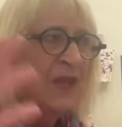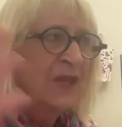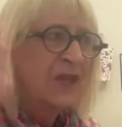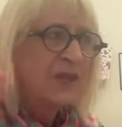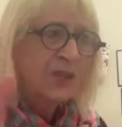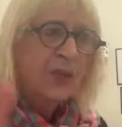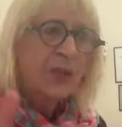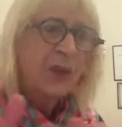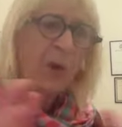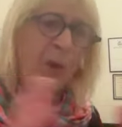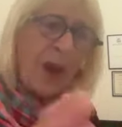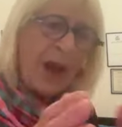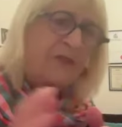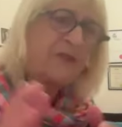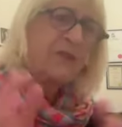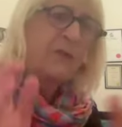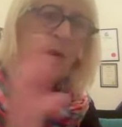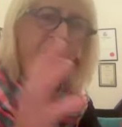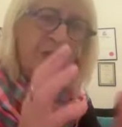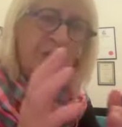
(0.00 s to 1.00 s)
steer away
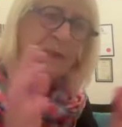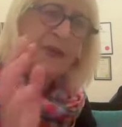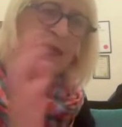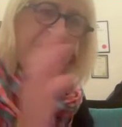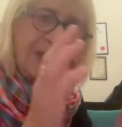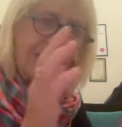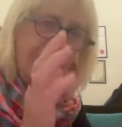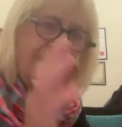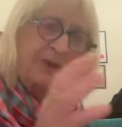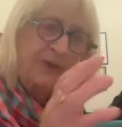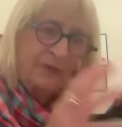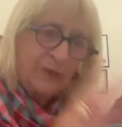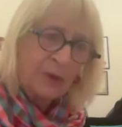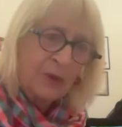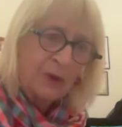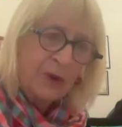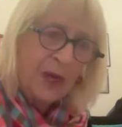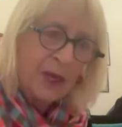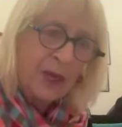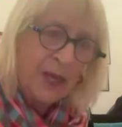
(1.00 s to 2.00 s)
from what's been done
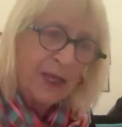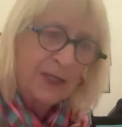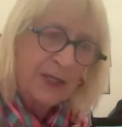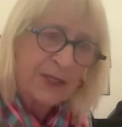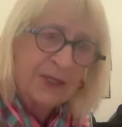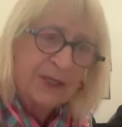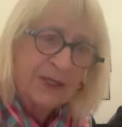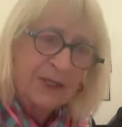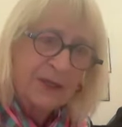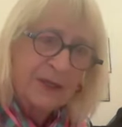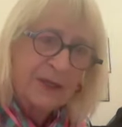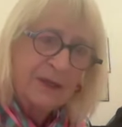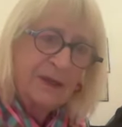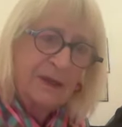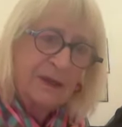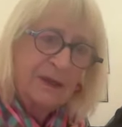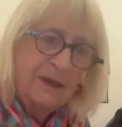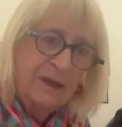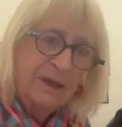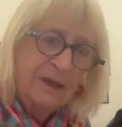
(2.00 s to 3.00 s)
before, I guess,
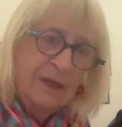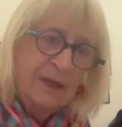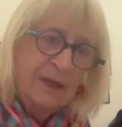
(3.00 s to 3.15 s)
and